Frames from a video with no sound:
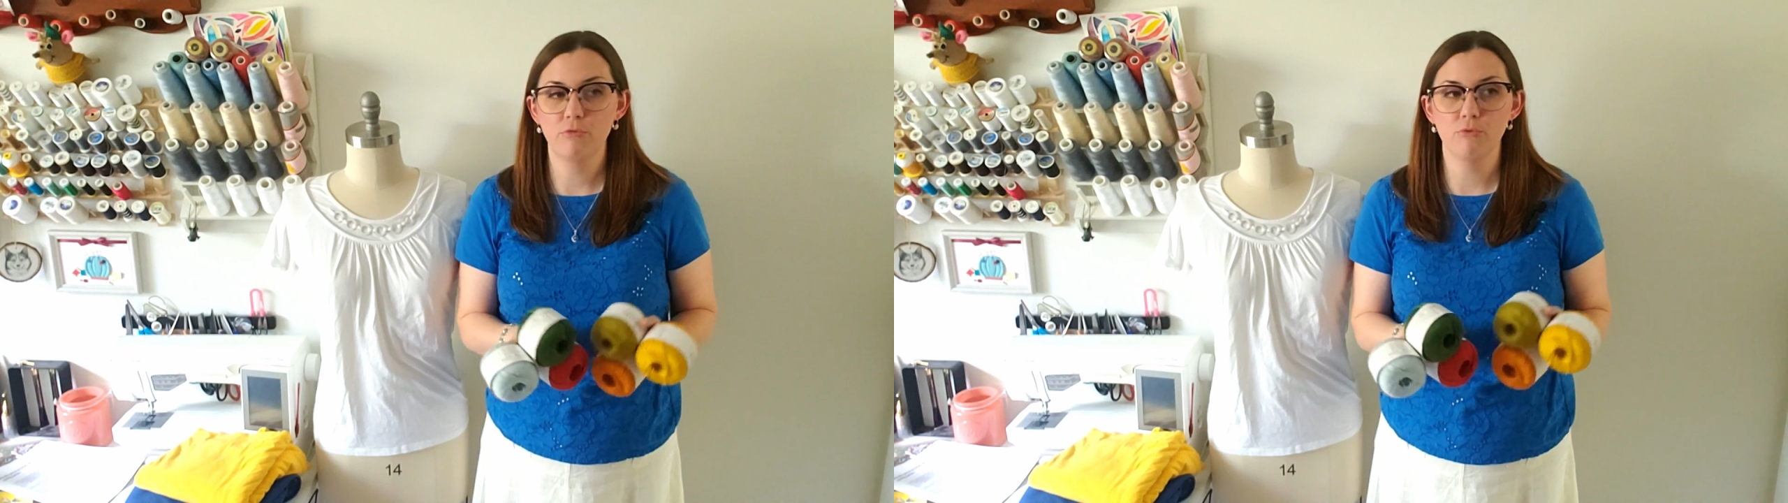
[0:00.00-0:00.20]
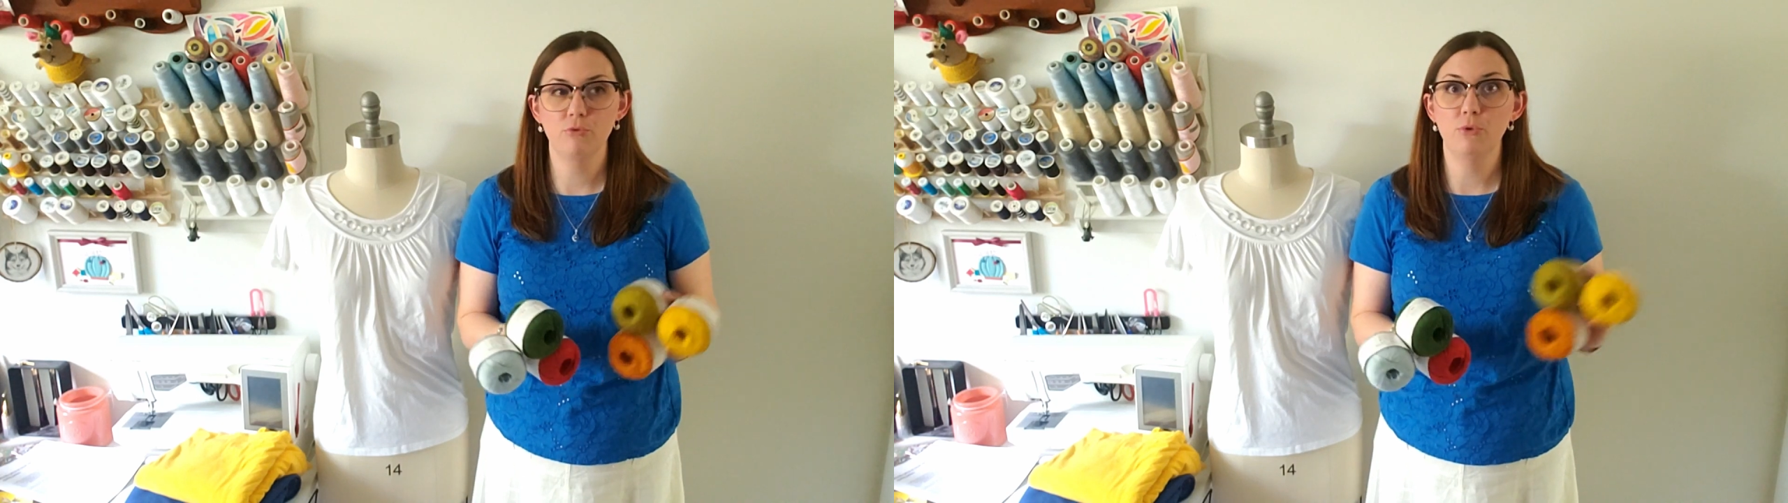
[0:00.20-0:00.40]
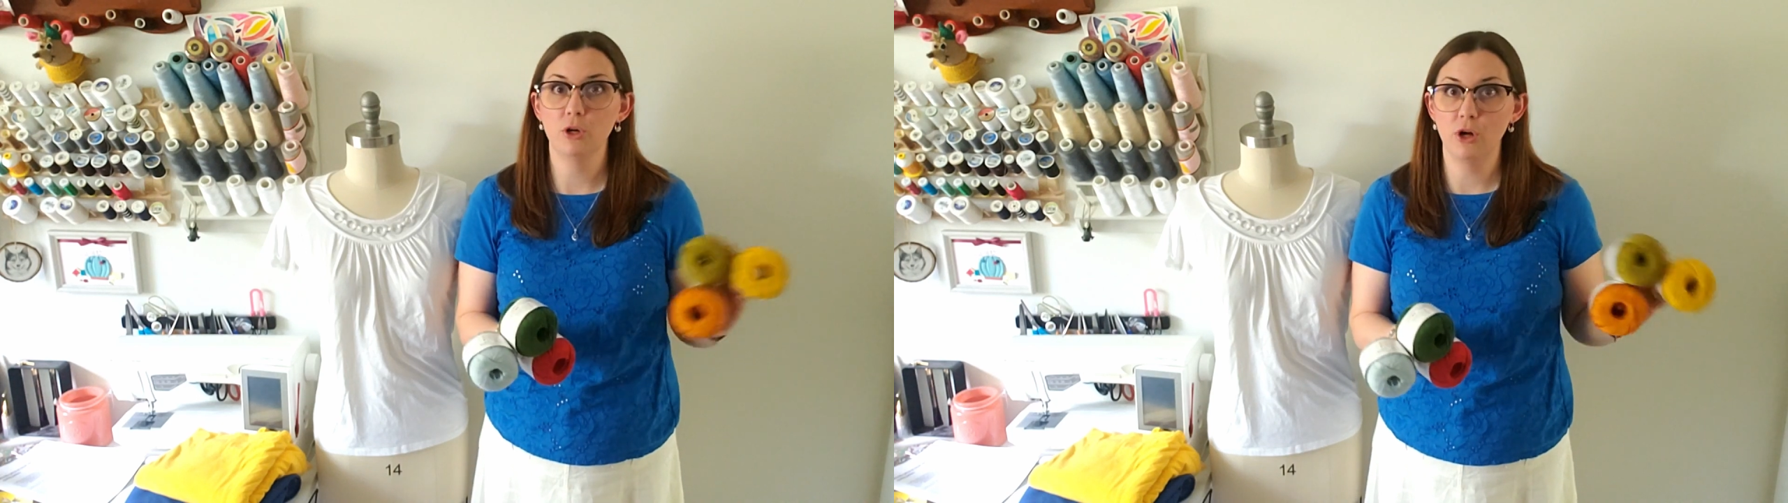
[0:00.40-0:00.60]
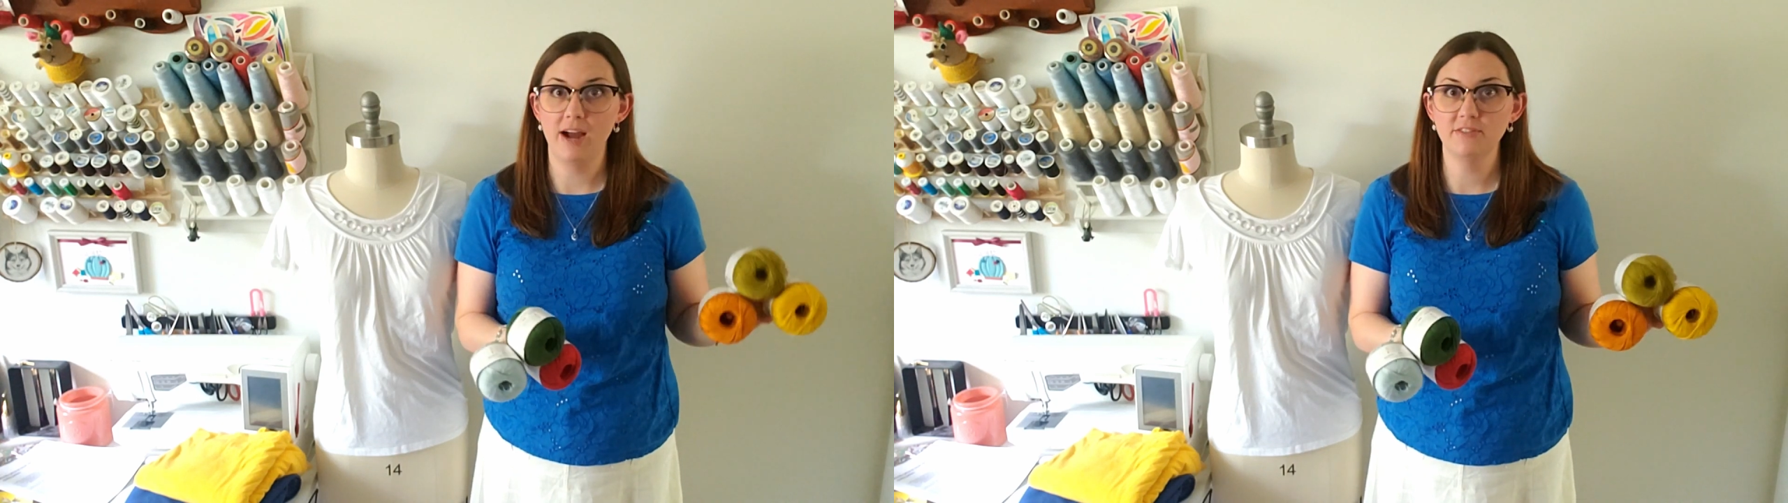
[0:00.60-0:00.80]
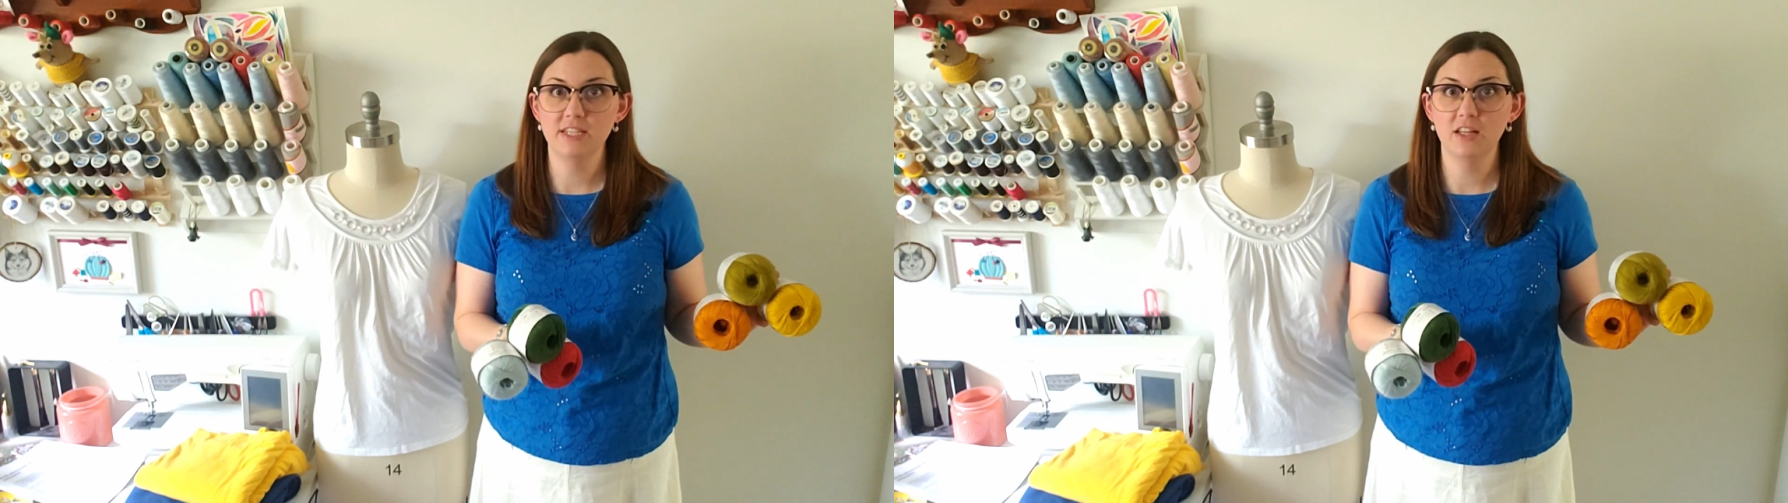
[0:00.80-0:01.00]
through a
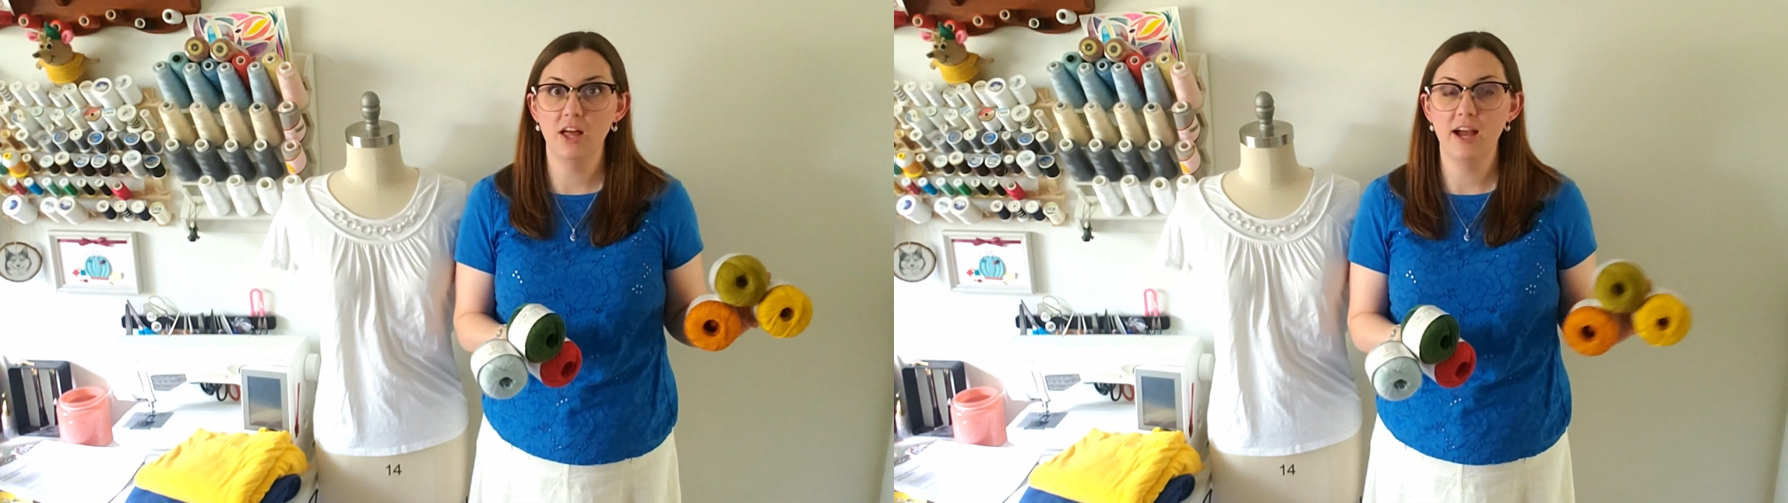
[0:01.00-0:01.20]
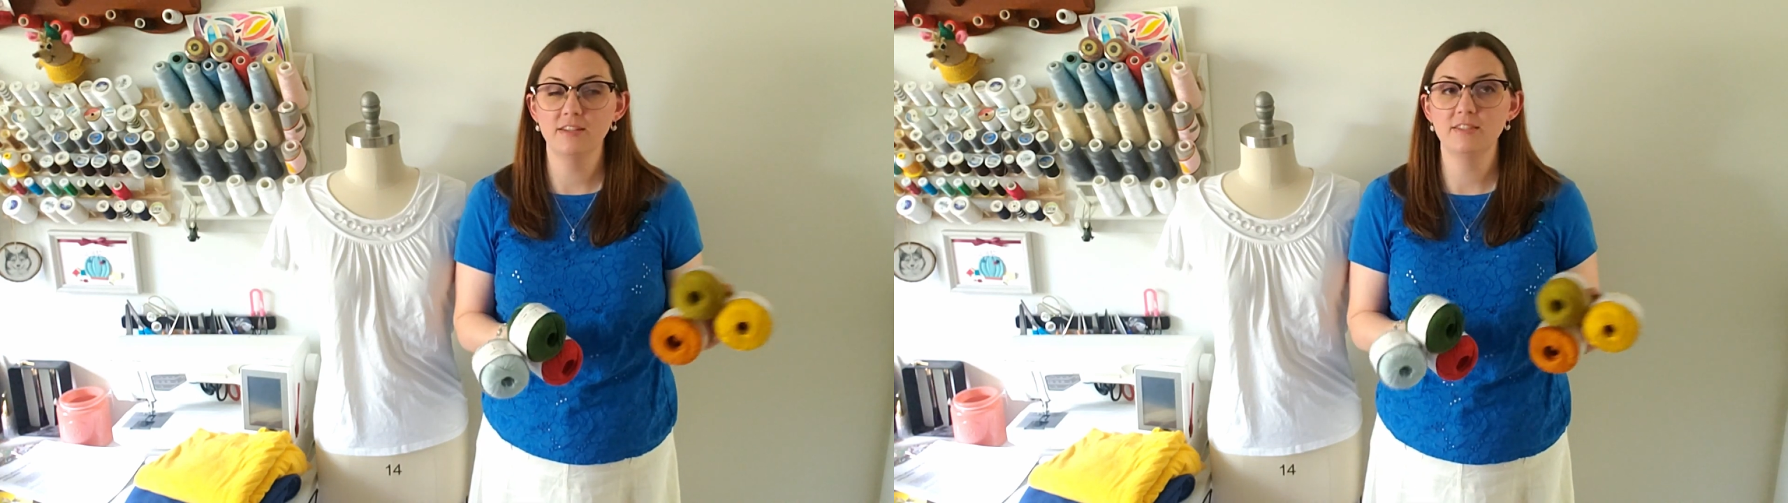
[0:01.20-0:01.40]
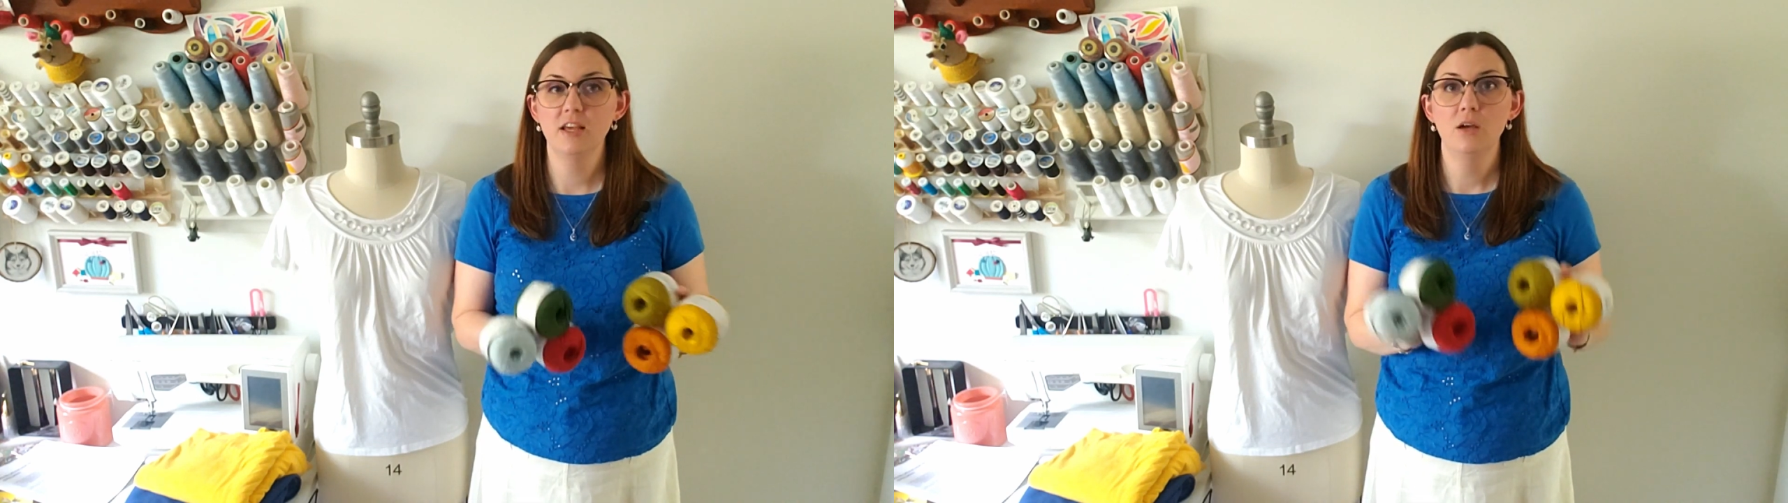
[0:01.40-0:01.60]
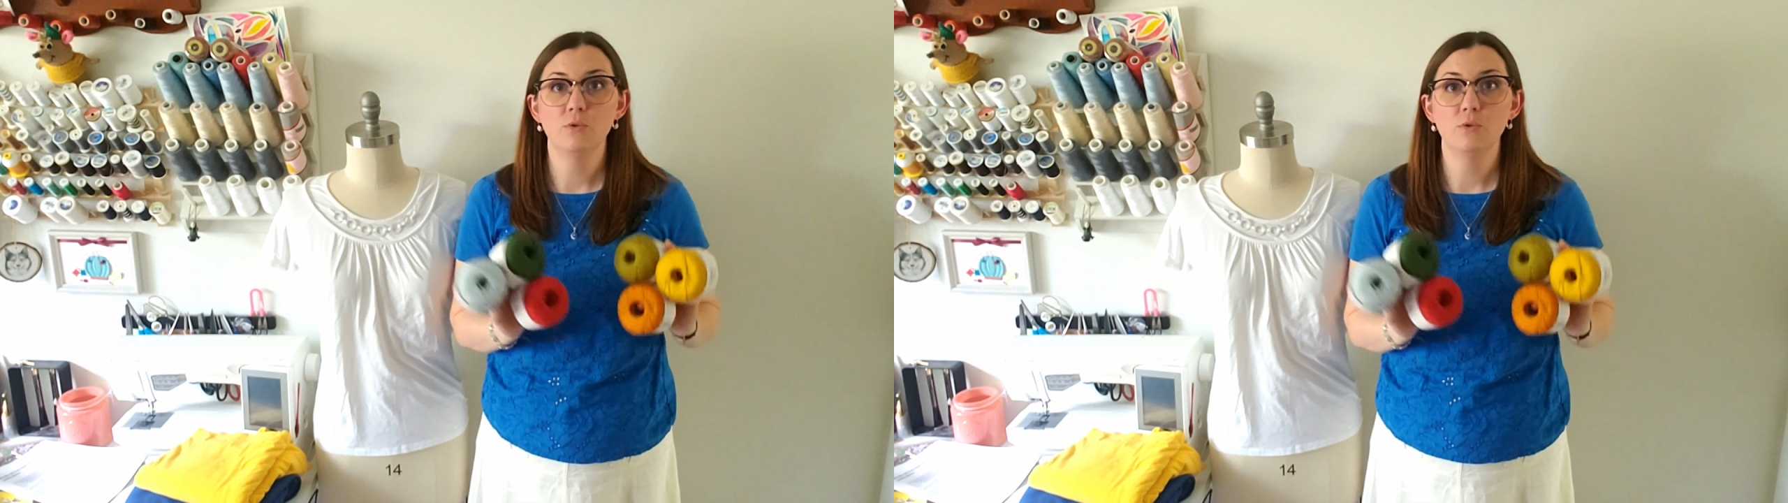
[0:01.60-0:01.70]
Craftsy class,